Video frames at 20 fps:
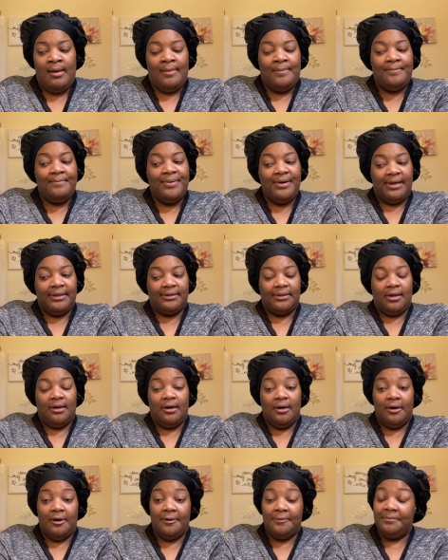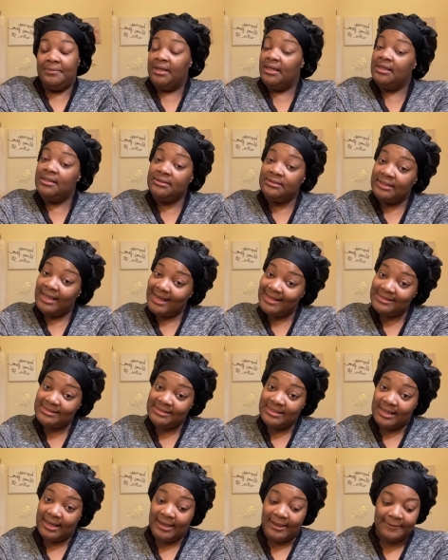But um, that's
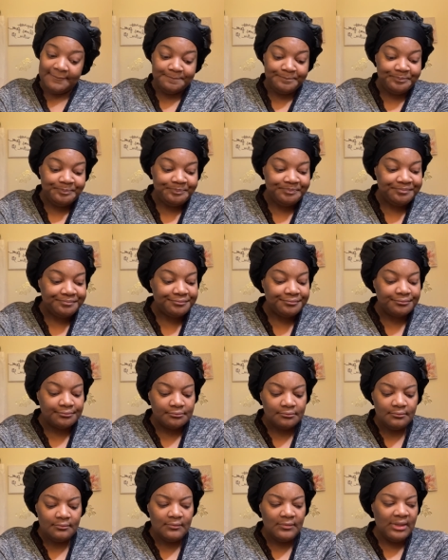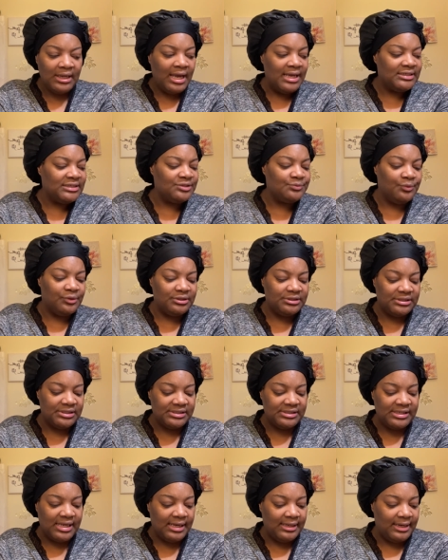that. I just wanted to
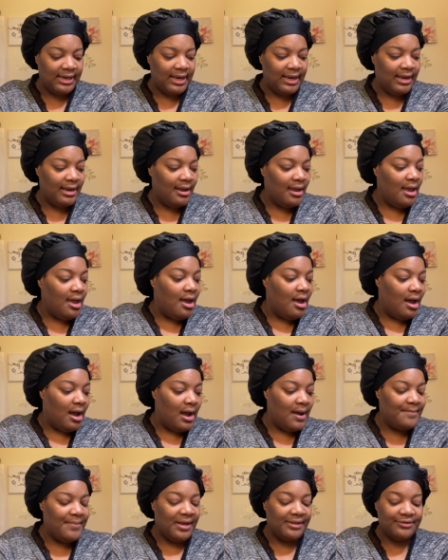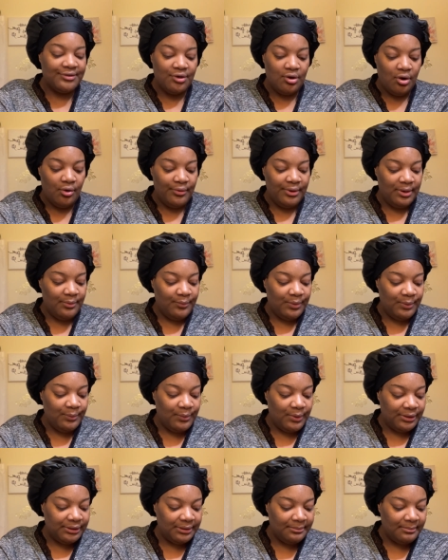say that. I'm about to go in with
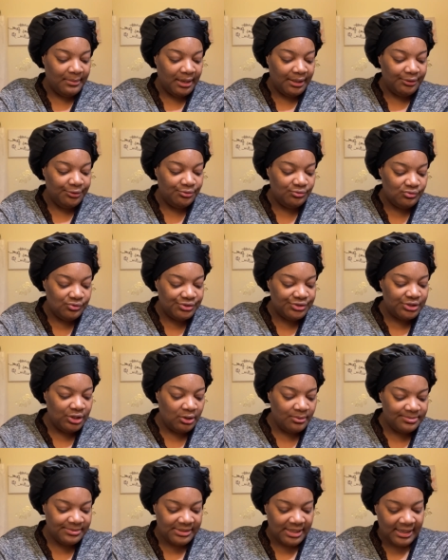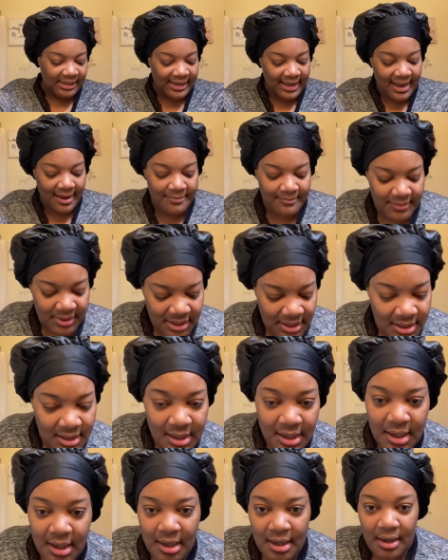one of my new soaps I got me.
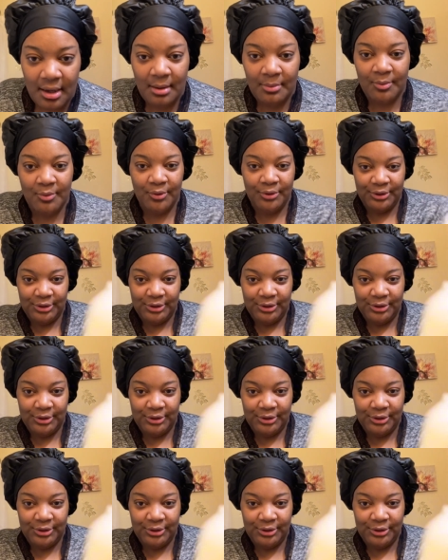I'm going